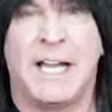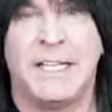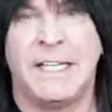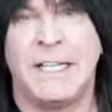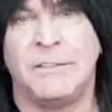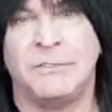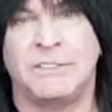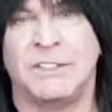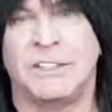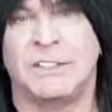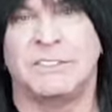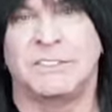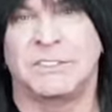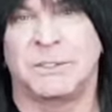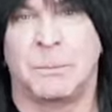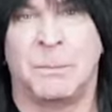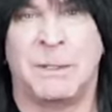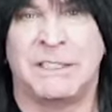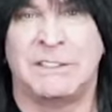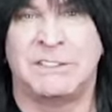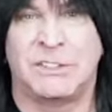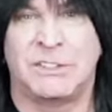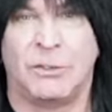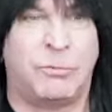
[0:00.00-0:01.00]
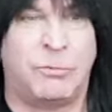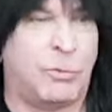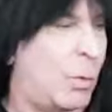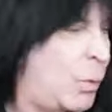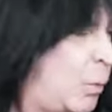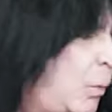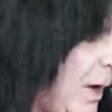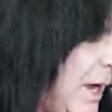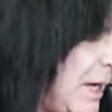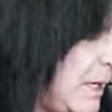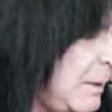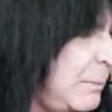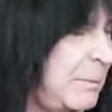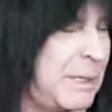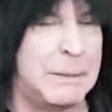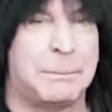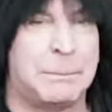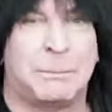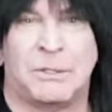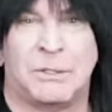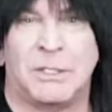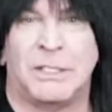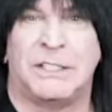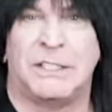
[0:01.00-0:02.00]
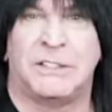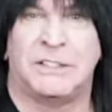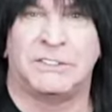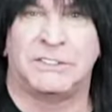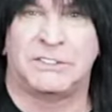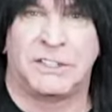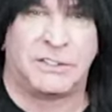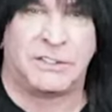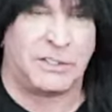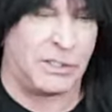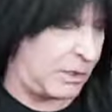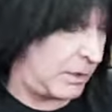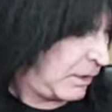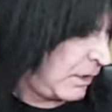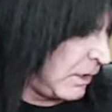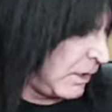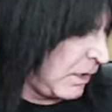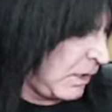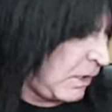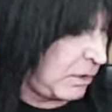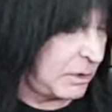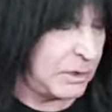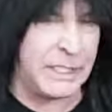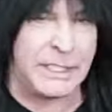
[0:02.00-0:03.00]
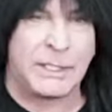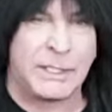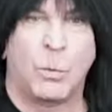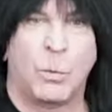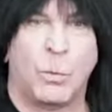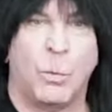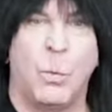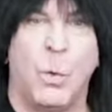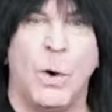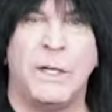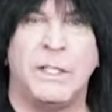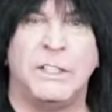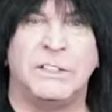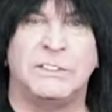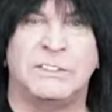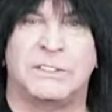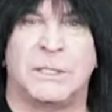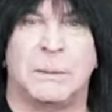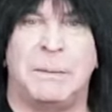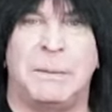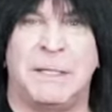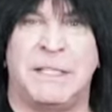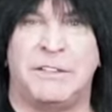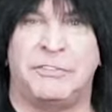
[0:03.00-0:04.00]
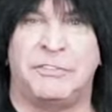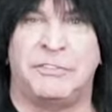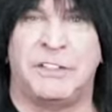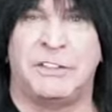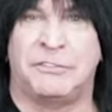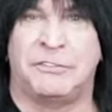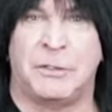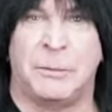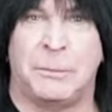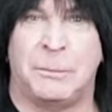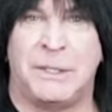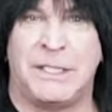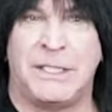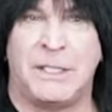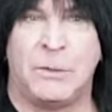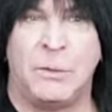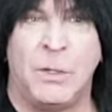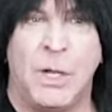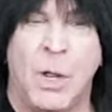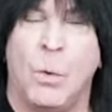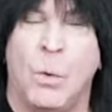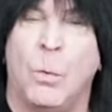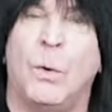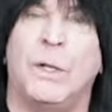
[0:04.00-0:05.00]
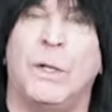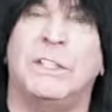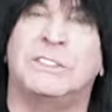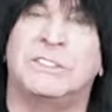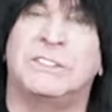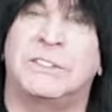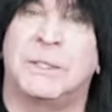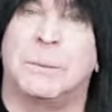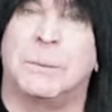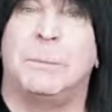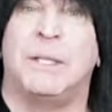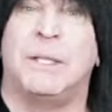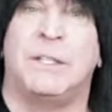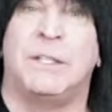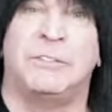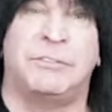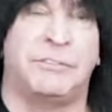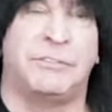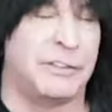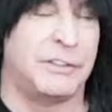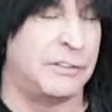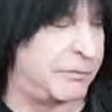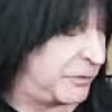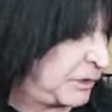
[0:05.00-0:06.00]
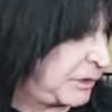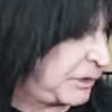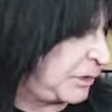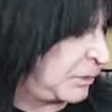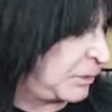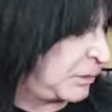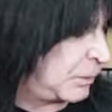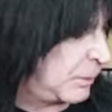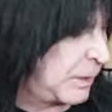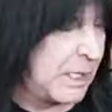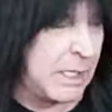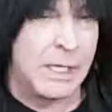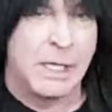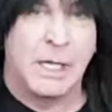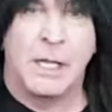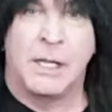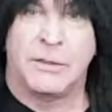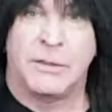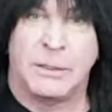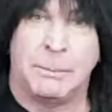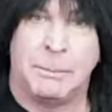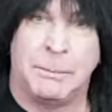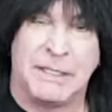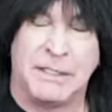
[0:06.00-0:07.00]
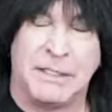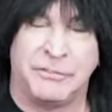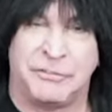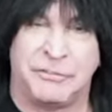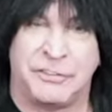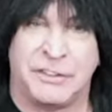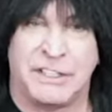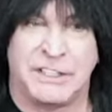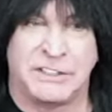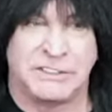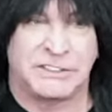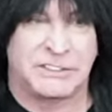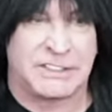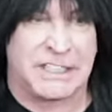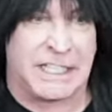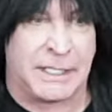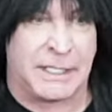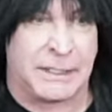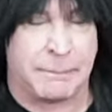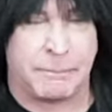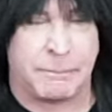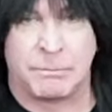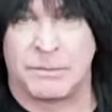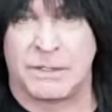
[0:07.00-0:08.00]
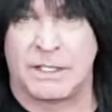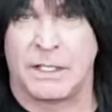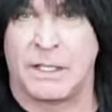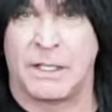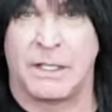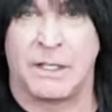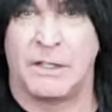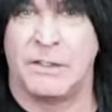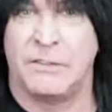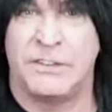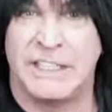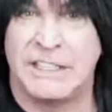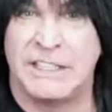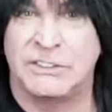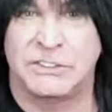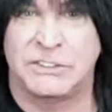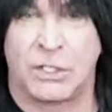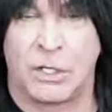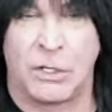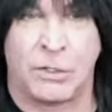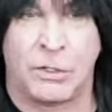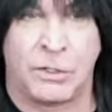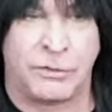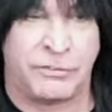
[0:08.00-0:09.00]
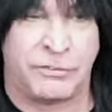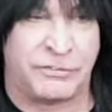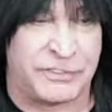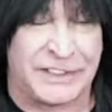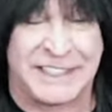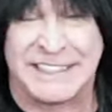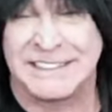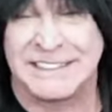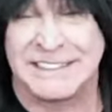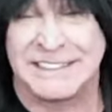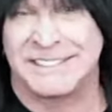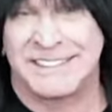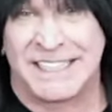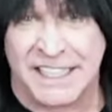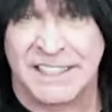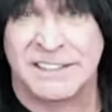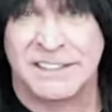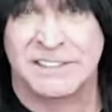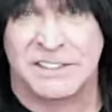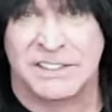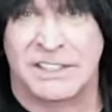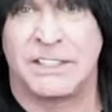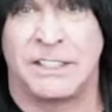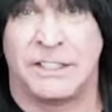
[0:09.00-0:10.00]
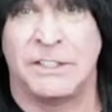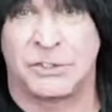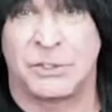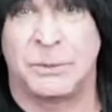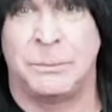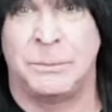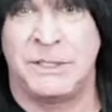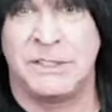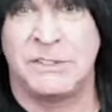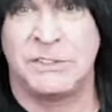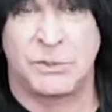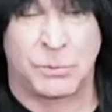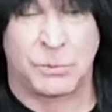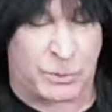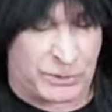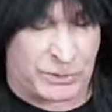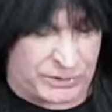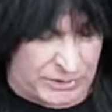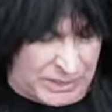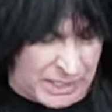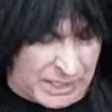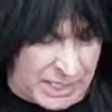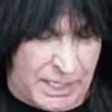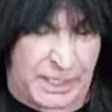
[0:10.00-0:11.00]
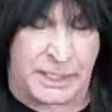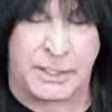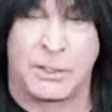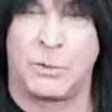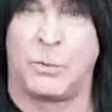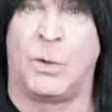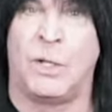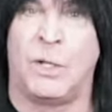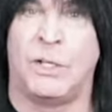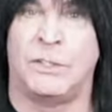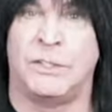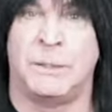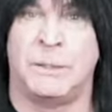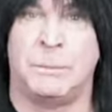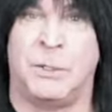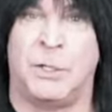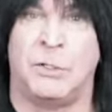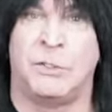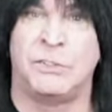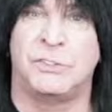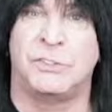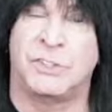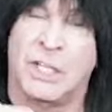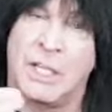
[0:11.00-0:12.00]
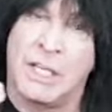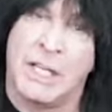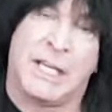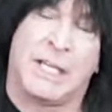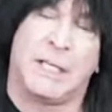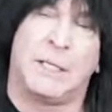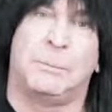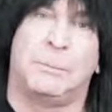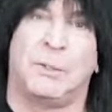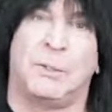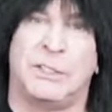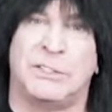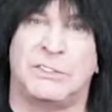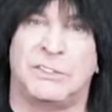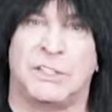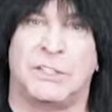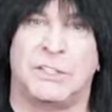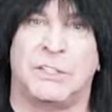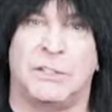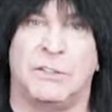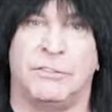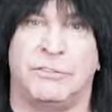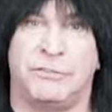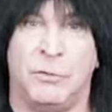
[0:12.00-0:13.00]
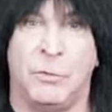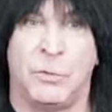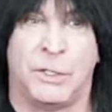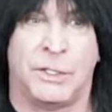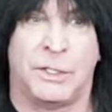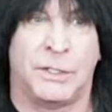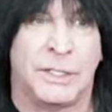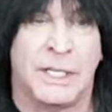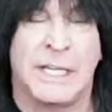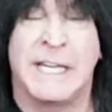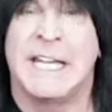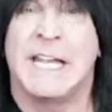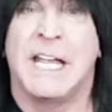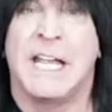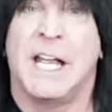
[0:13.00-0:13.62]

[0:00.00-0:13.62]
I have to ask myself, well, why am I playing this guitar? Like, what is the benefit for me? What is the benefit for you? The benefit is that these are fantastic instruments with high quality parts at a price you can afford.